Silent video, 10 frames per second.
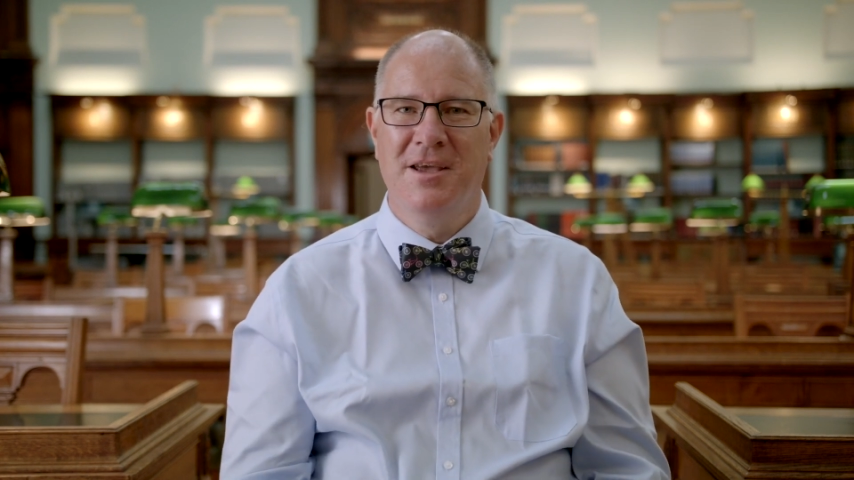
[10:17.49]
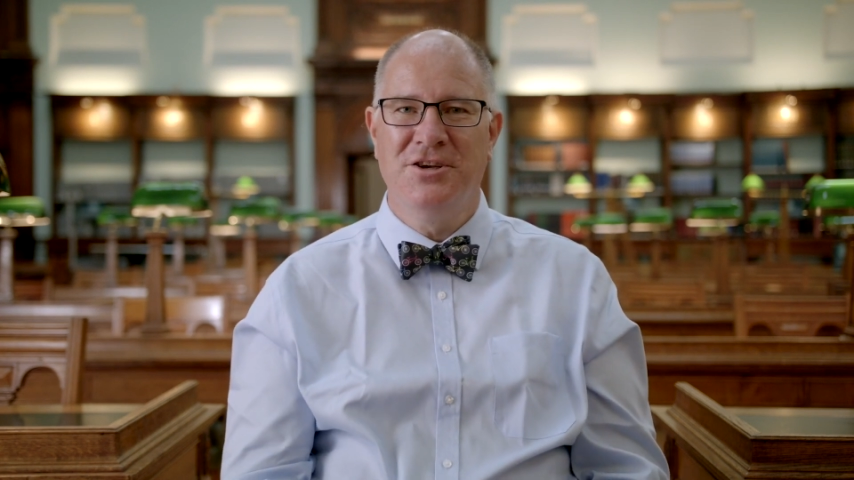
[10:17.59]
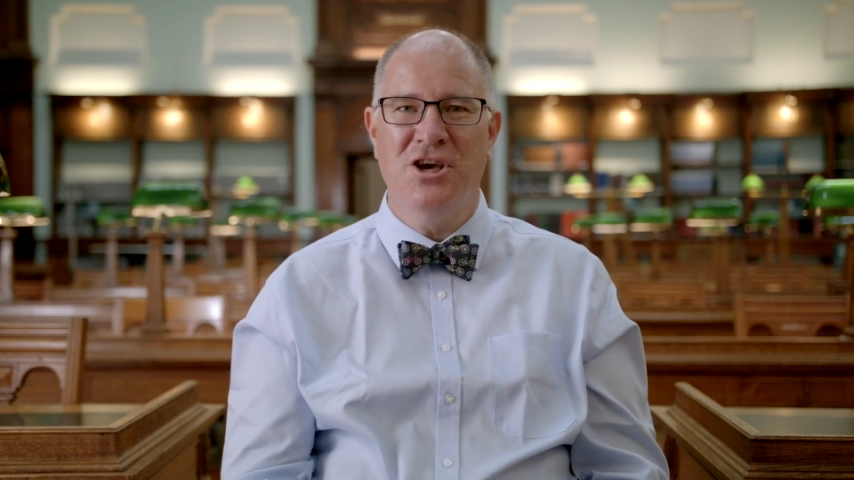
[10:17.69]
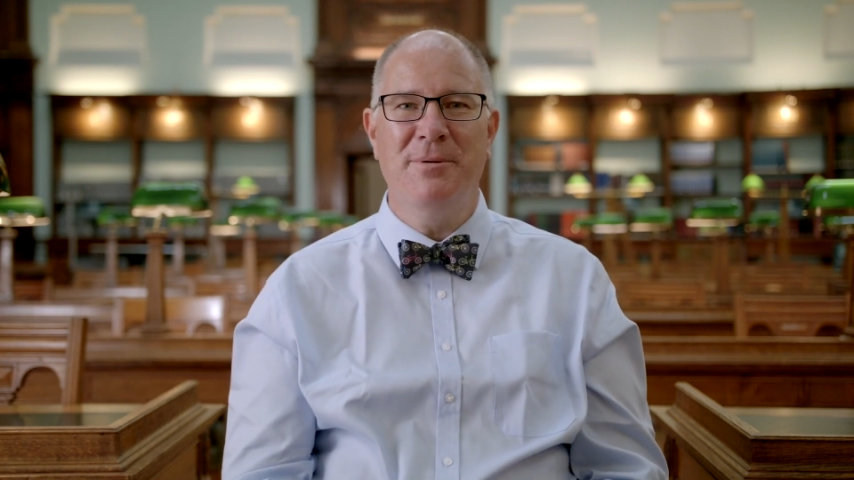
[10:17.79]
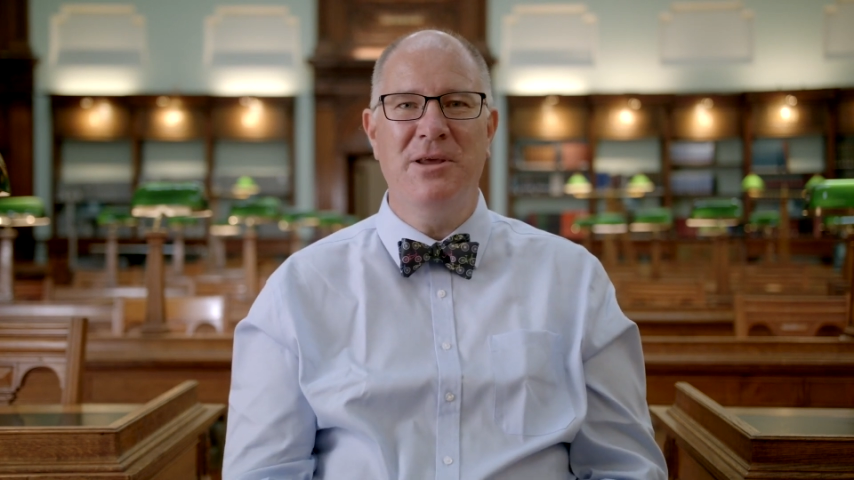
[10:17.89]

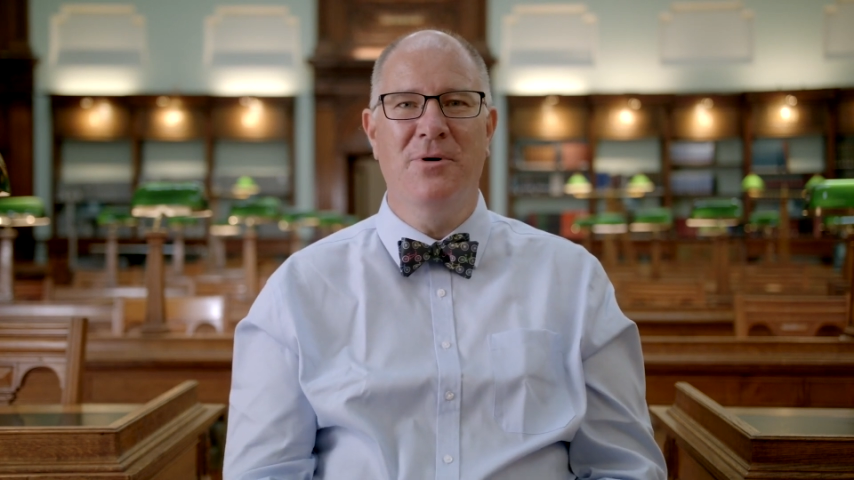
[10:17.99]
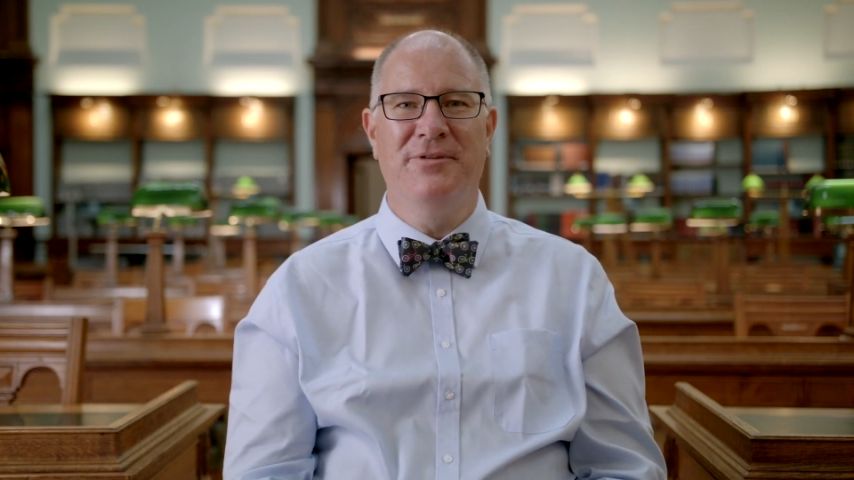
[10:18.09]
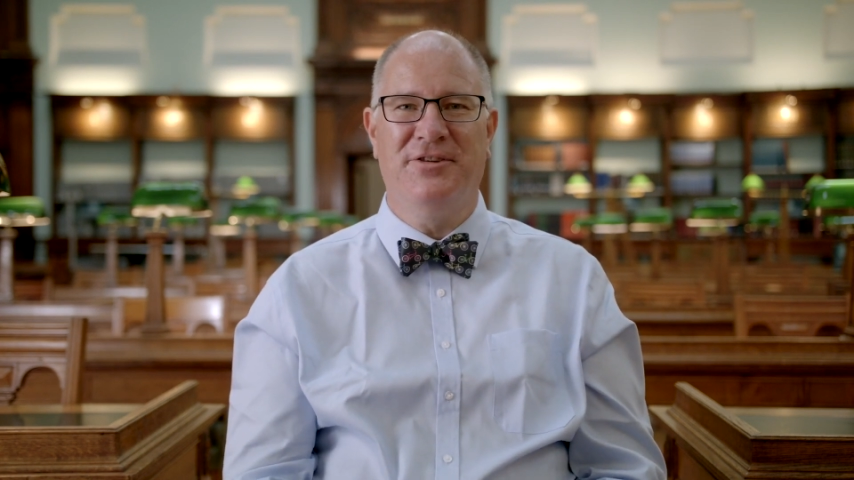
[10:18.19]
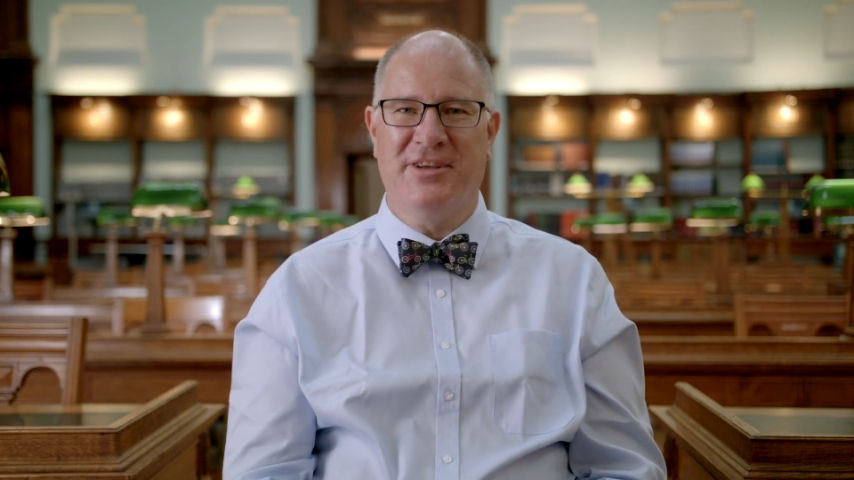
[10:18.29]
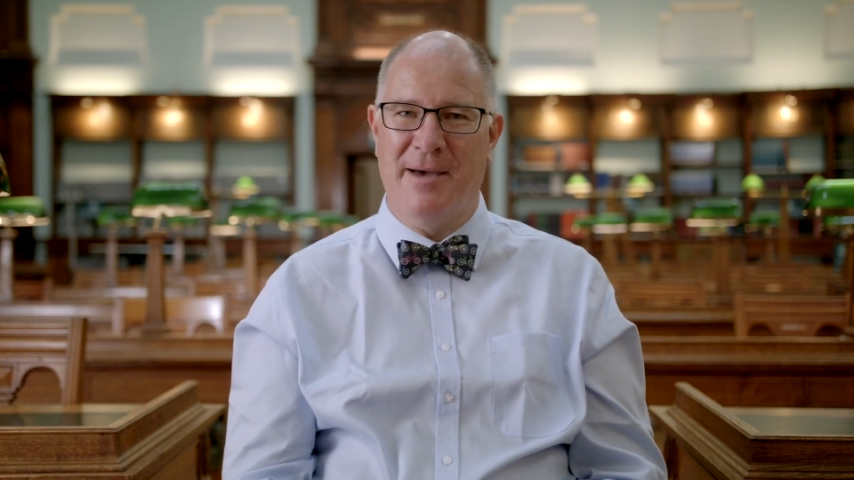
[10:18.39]
Nobody
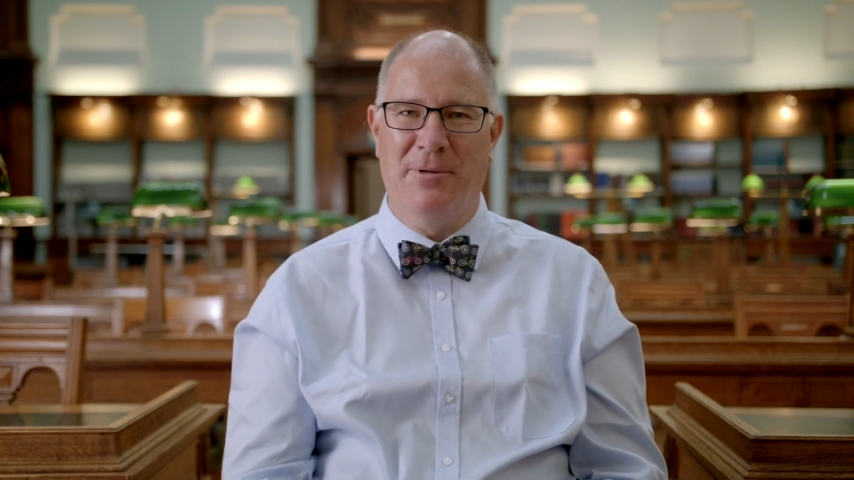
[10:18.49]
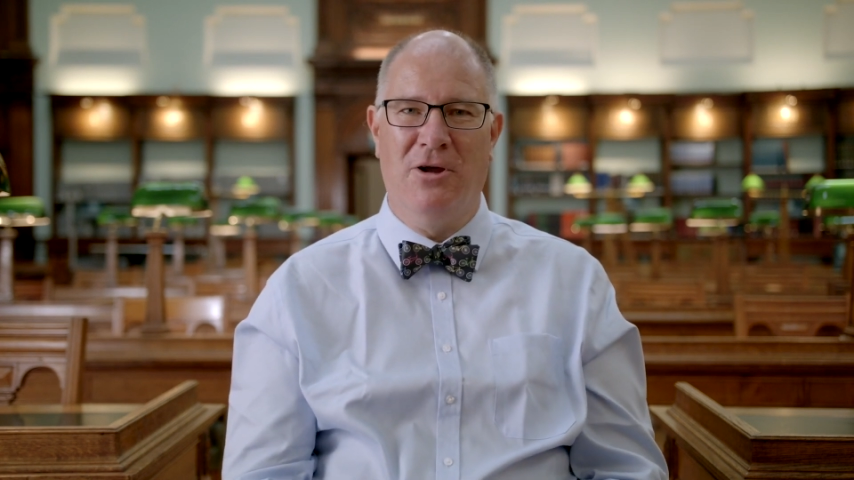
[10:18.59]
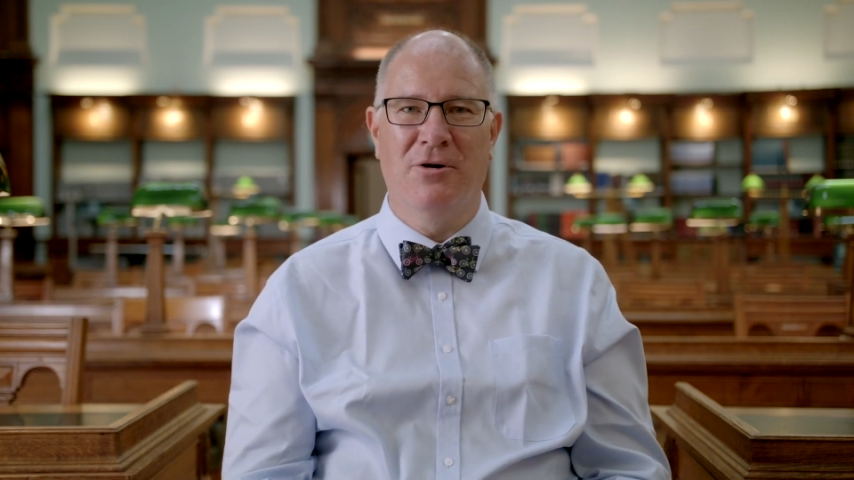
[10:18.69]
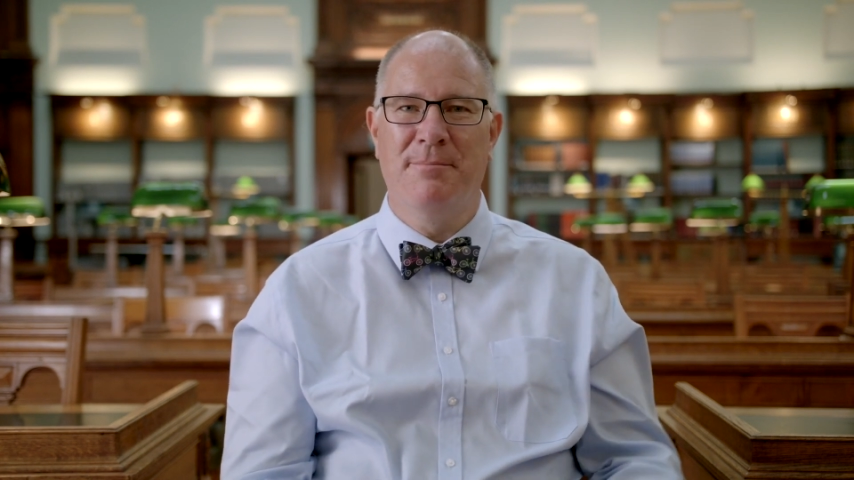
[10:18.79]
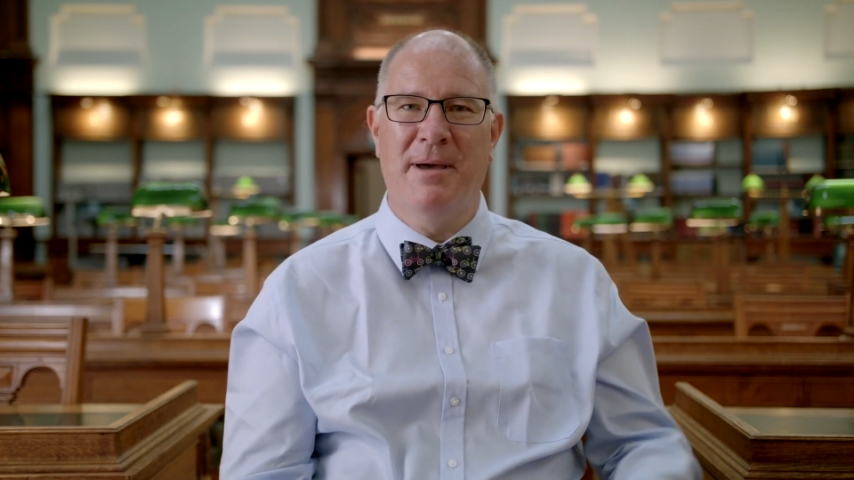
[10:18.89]
wanted to come
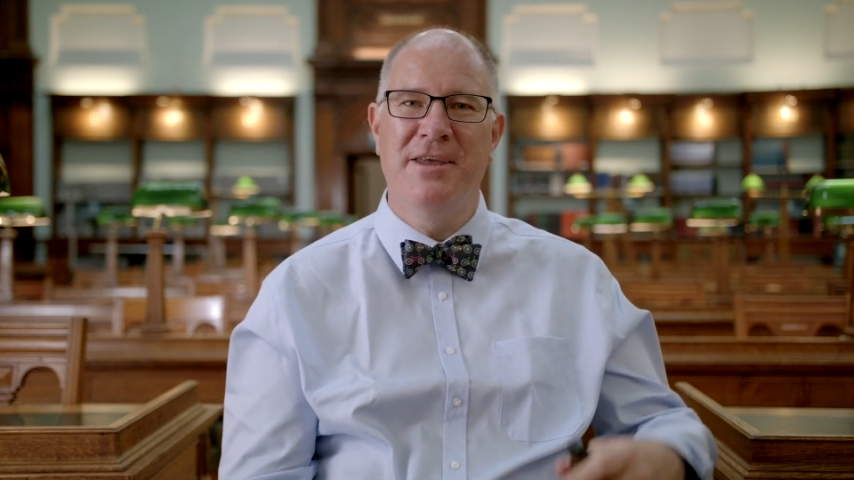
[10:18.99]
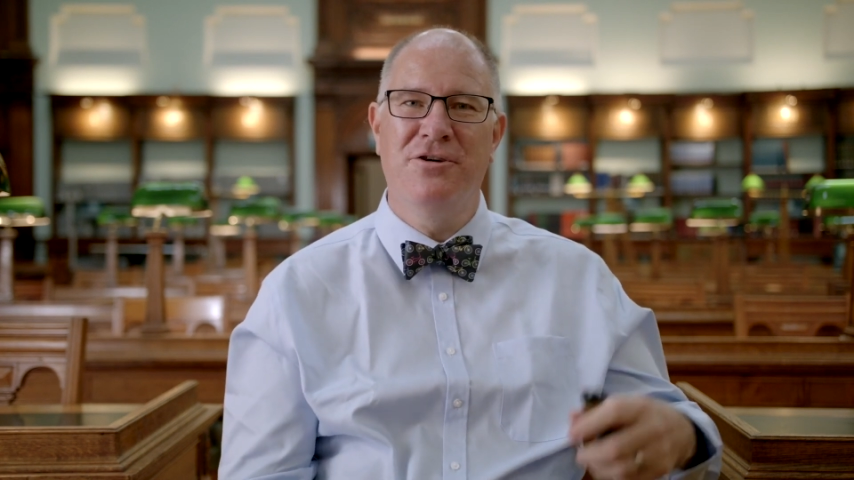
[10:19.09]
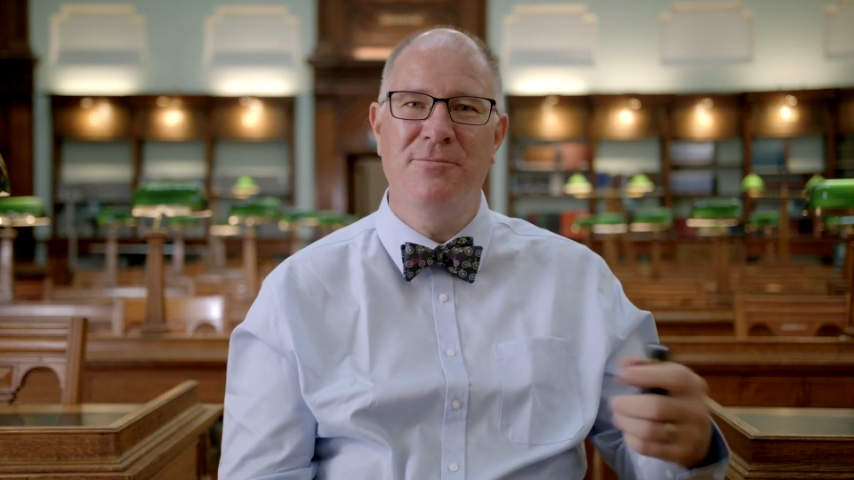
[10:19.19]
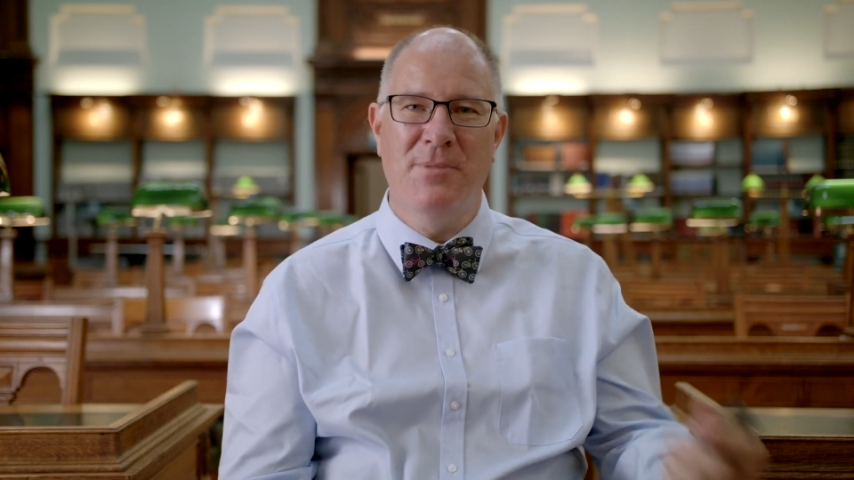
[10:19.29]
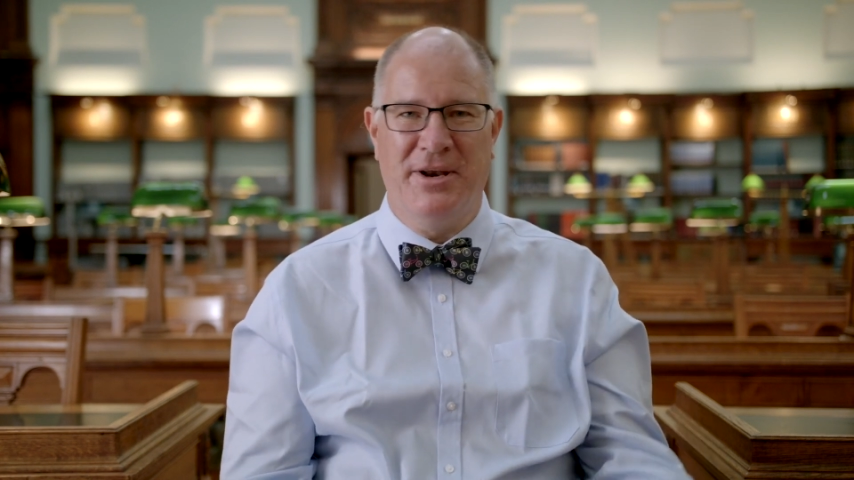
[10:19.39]
along and pay
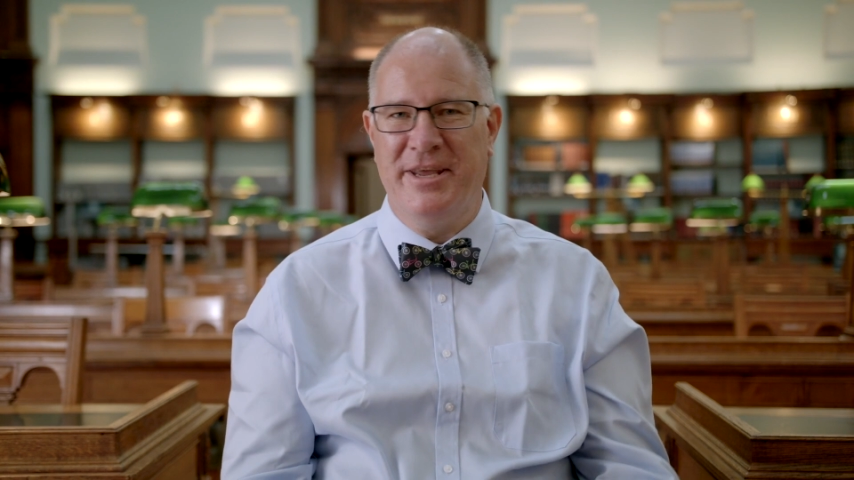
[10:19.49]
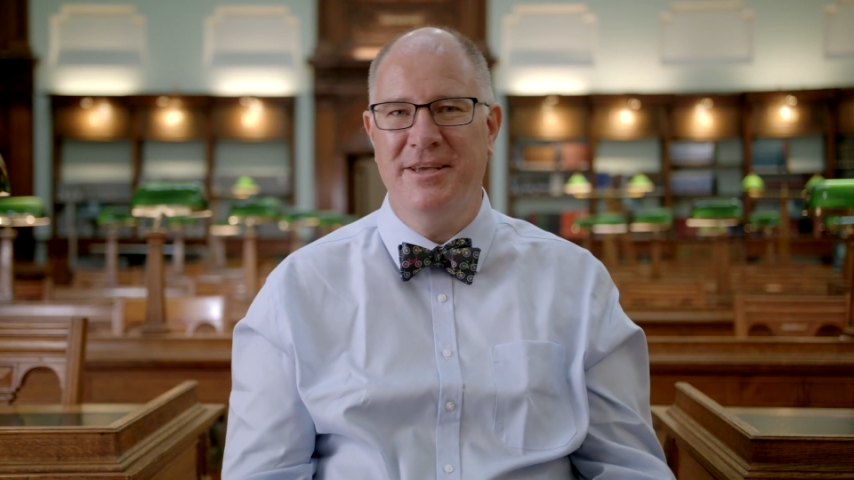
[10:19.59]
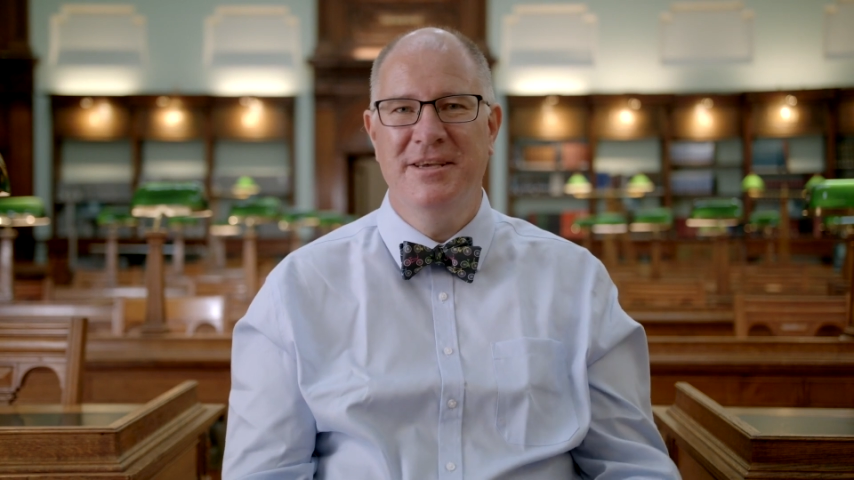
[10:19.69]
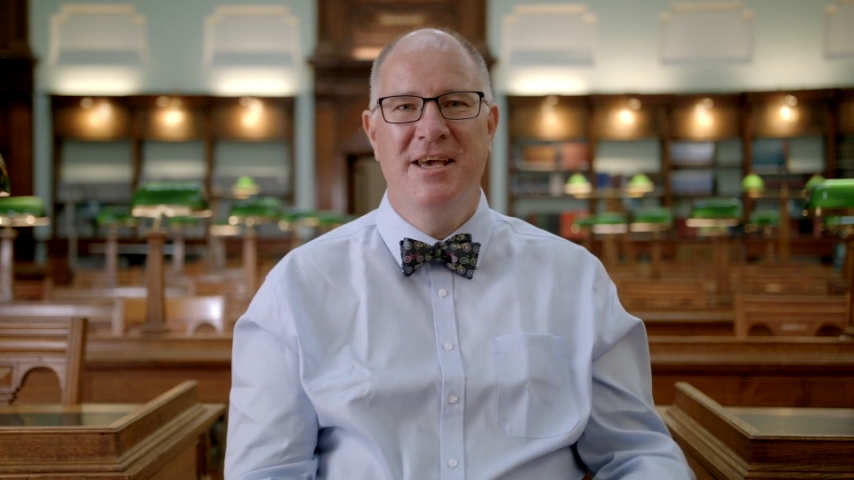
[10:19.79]
good money